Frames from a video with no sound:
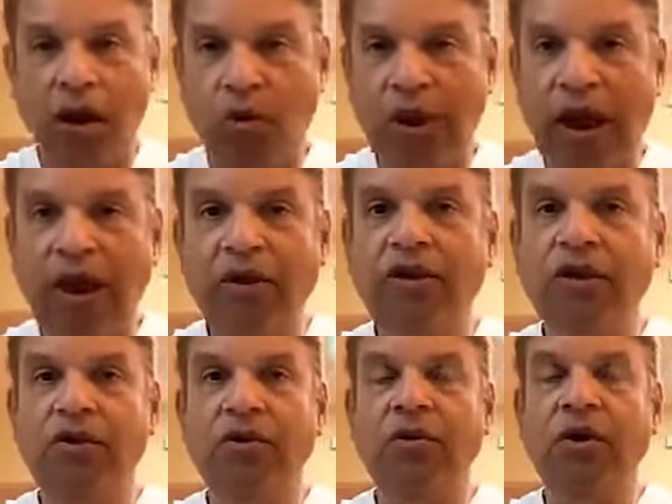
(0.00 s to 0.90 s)

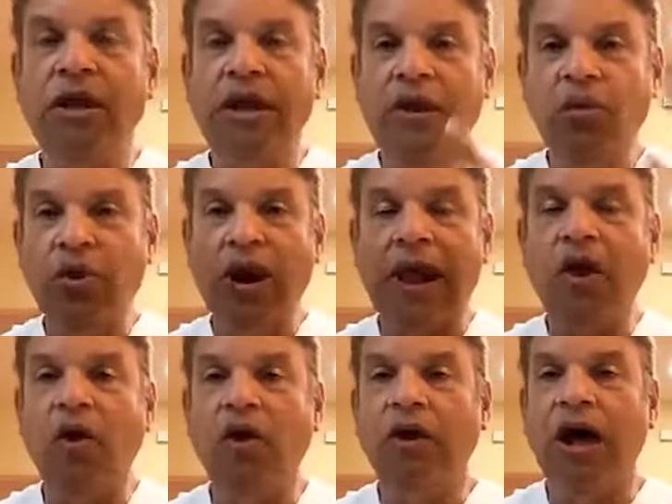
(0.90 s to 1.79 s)
around you in what I
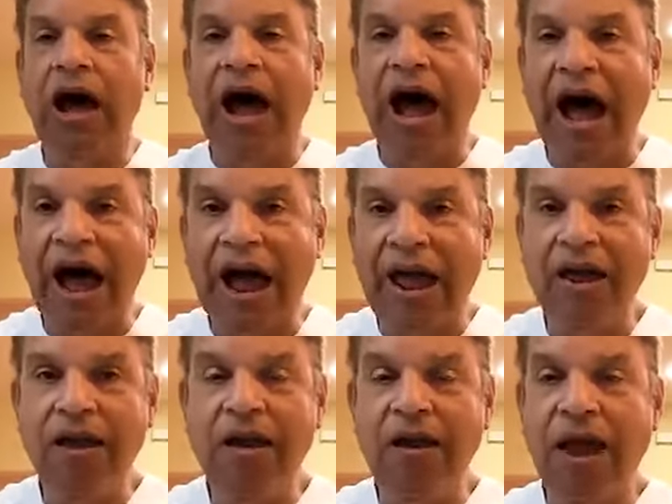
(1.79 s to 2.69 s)
call a
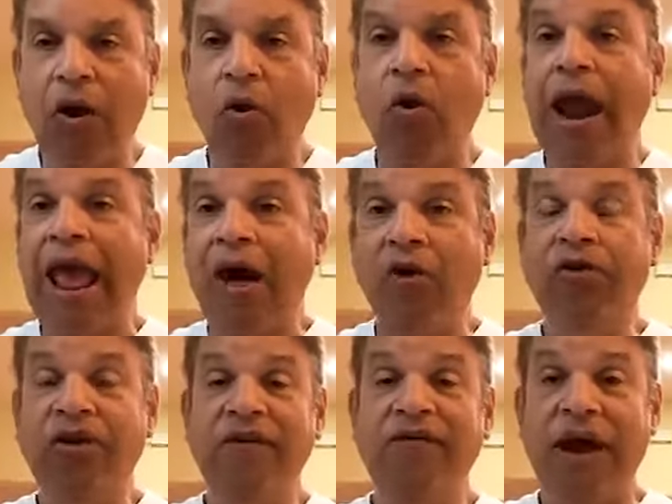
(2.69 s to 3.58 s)
high or a
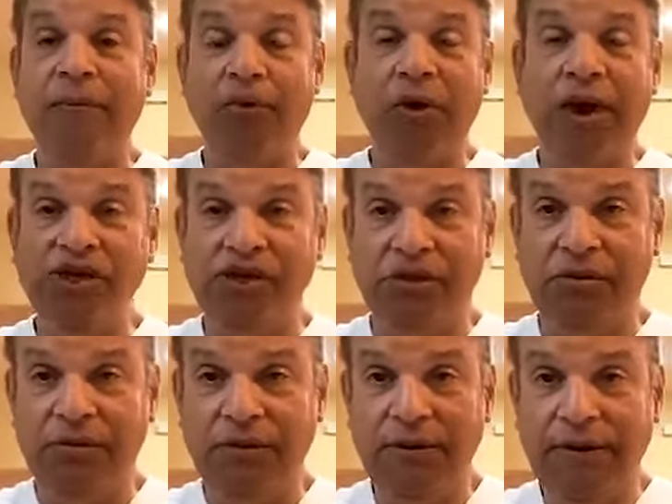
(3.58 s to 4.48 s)
healthy
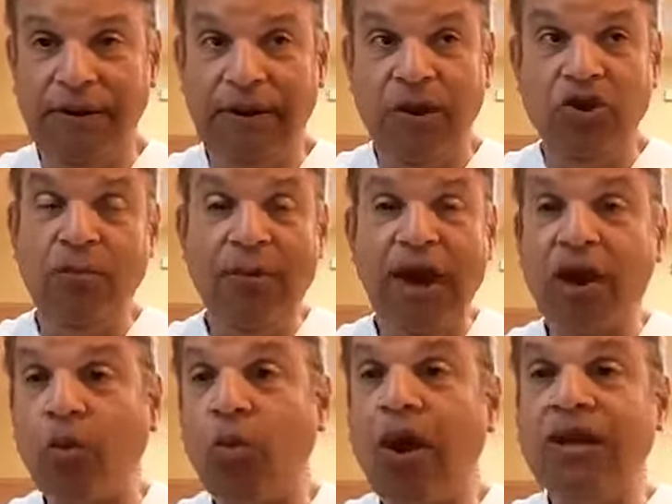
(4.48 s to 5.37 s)
vibration, no
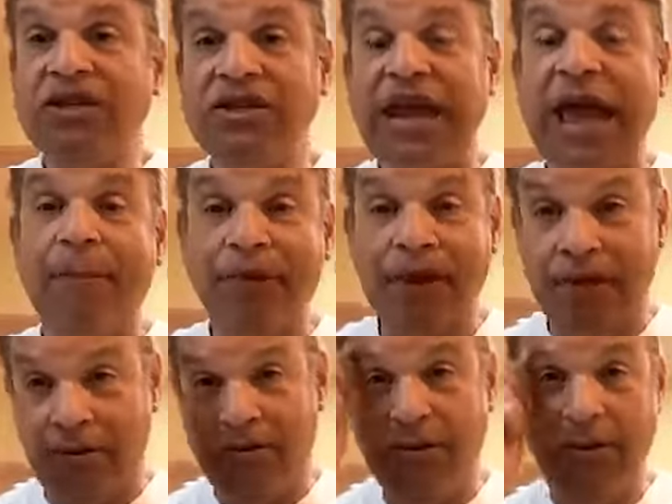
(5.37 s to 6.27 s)
matter what's
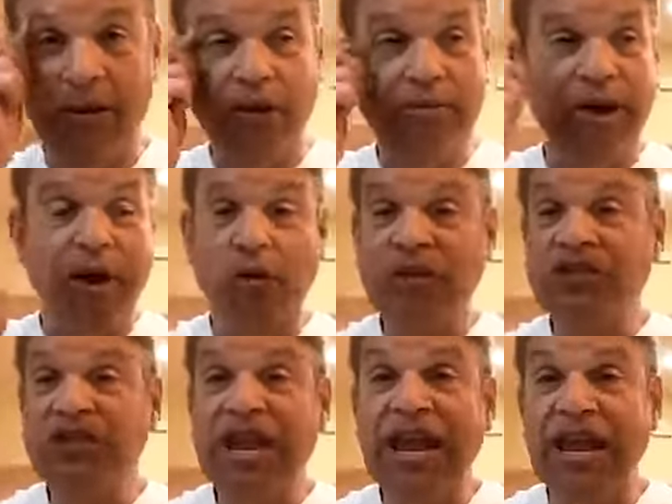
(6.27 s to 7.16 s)
happening, no matter
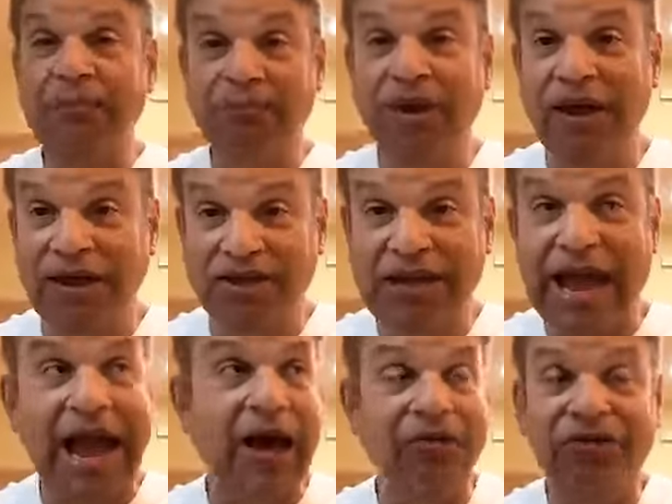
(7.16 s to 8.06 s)
what's taking place
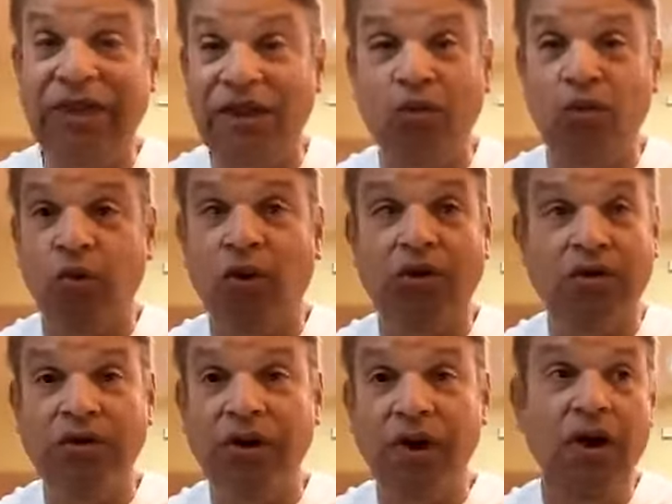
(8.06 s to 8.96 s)
out in the
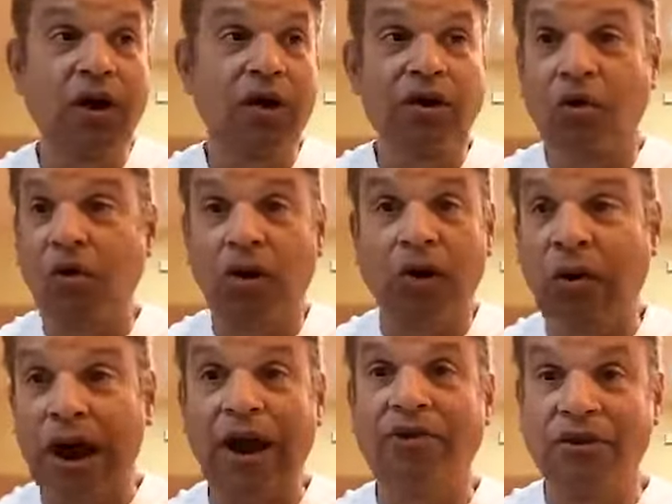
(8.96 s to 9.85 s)
world or
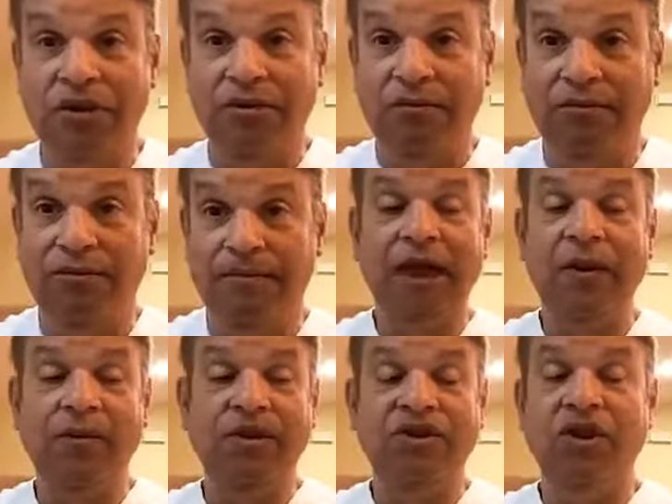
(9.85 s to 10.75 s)
around you.
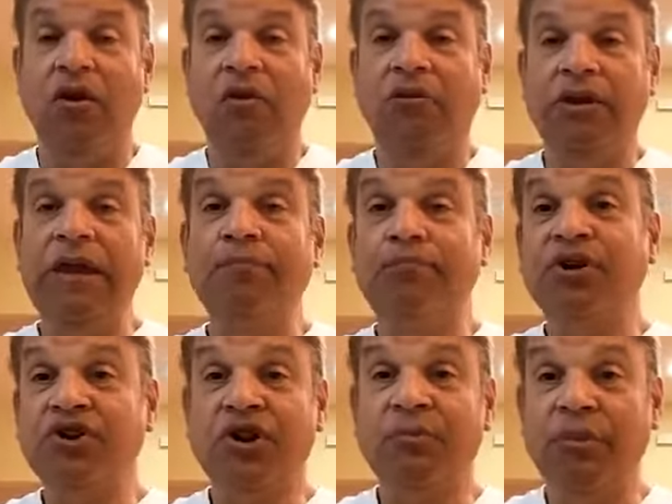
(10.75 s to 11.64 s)
Okay, it's called
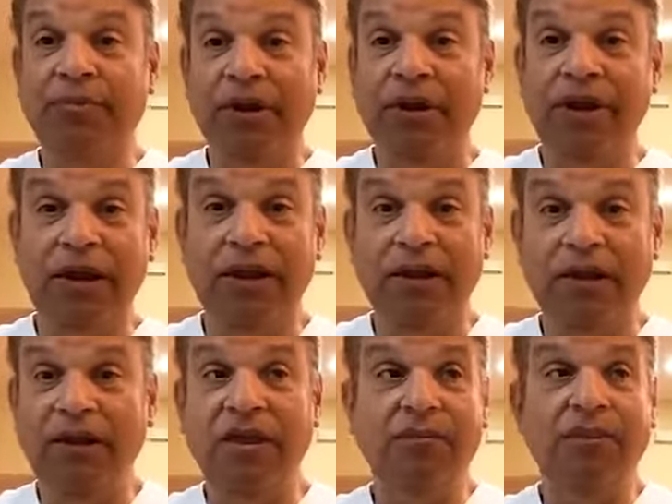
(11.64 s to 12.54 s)
imperturbability,
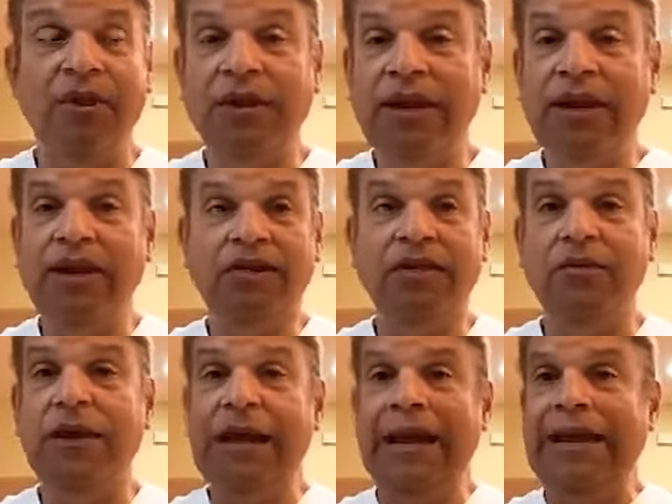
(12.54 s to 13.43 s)
the ability
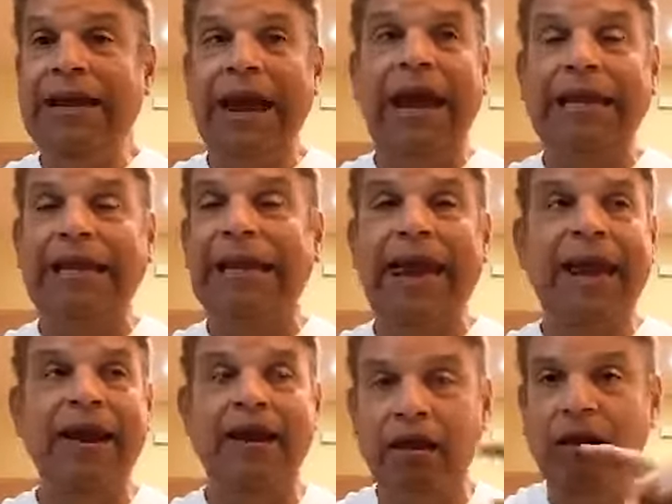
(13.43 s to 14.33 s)
to not
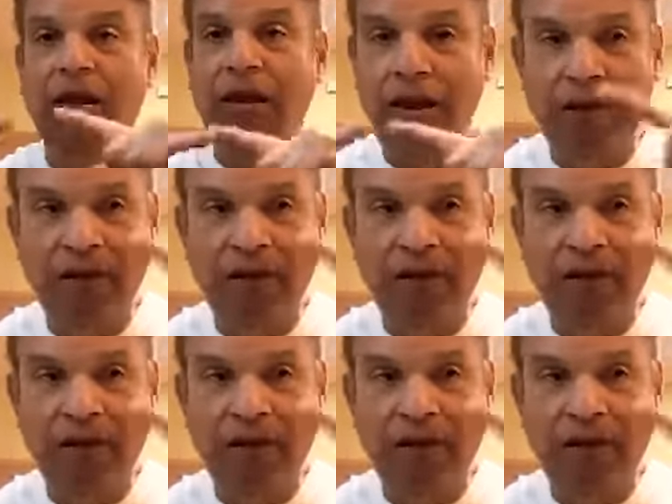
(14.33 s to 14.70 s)
let